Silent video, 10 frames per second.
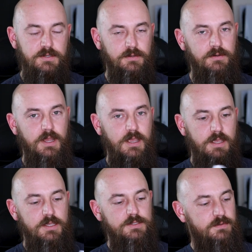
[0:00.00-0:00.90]
too.
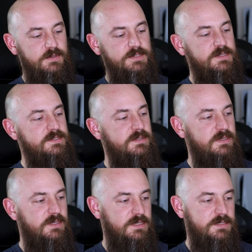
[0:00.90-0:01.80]
So this is
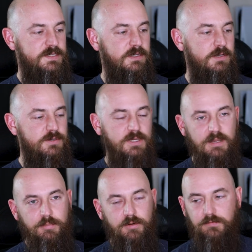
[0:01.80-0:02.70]
the signature
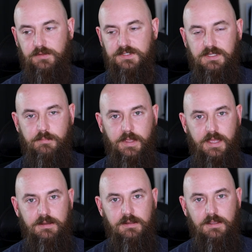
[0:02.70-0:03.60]
keyboard for the Slim
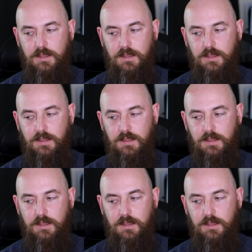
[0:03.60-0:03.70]
Pen,